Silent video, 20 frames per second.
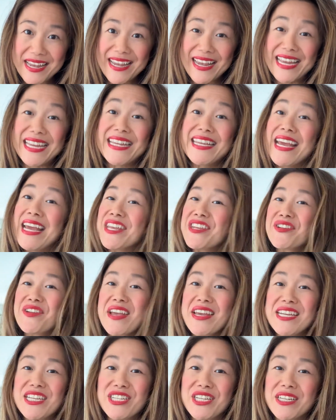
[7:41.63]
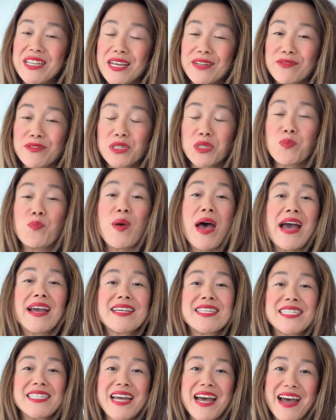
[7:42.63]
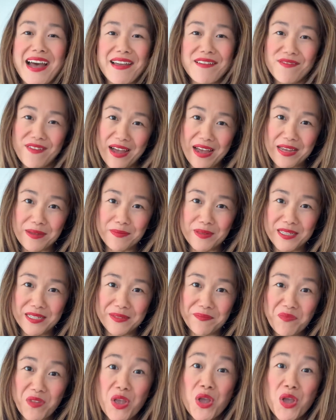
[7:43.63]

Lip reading: and get your energy levels back to high vibes.